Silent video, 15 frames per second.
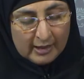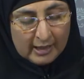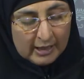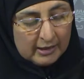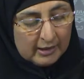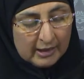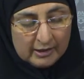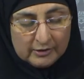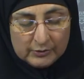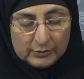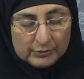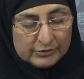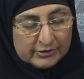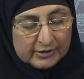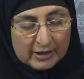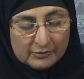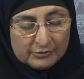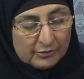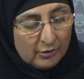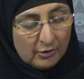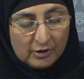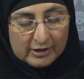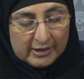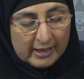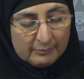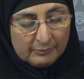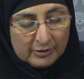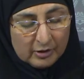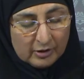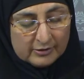Allah notes down all their
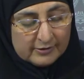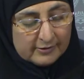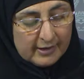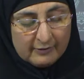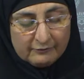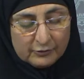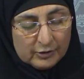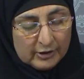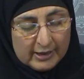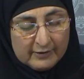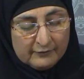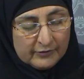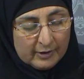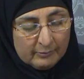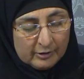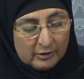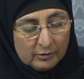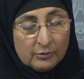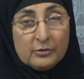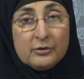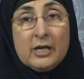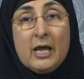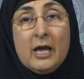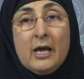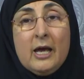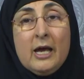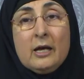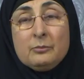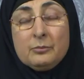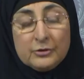plots. Therefore, leave them alone
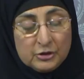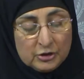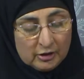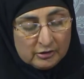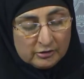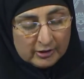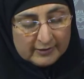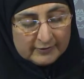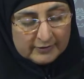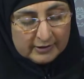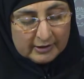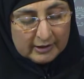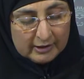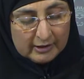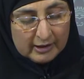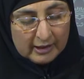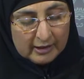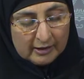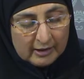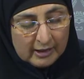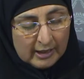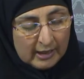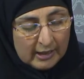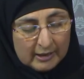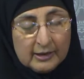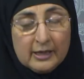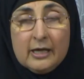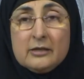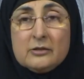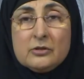and put your trust in Allah.
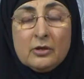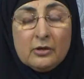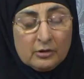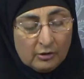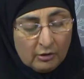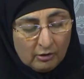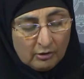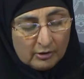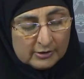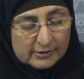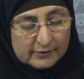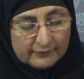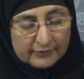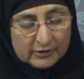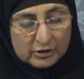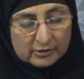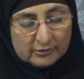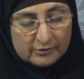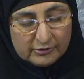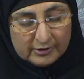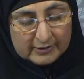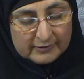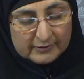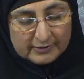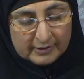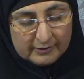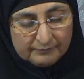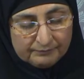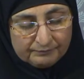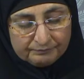Allah is your all-sufficient trustee.
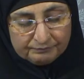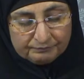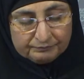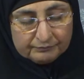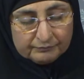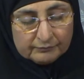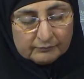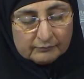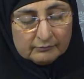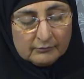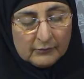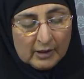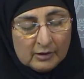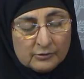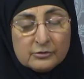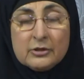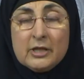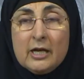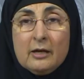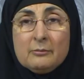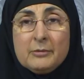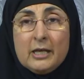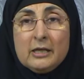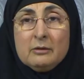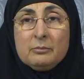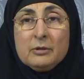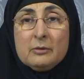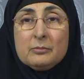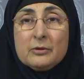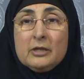So there are many
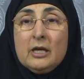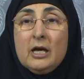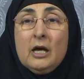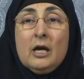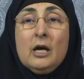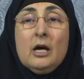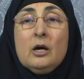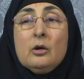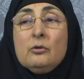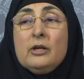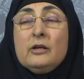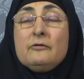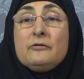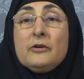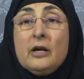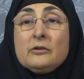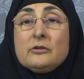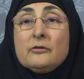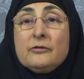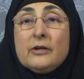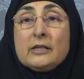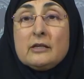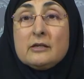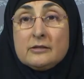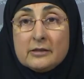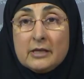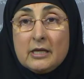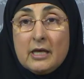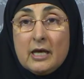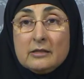people who in front of others
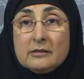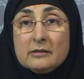say, yes,